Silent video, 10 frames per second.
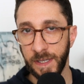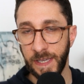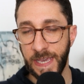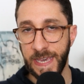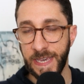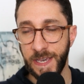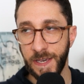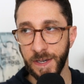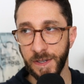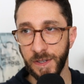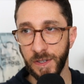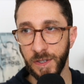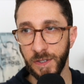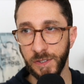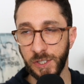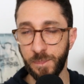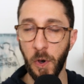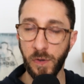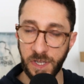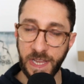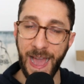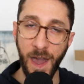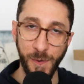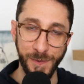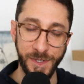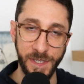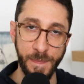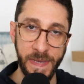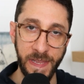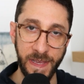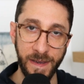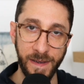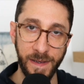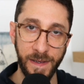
He spoke down to the media.